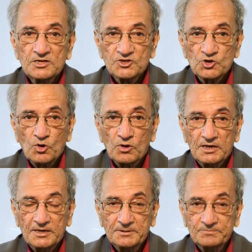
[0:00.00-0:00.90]
So
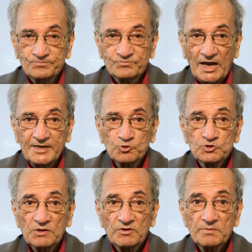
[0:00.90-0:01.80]
I use
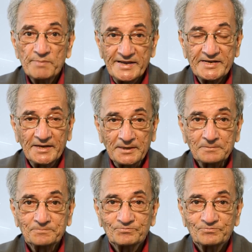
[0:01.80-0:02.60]
the word making,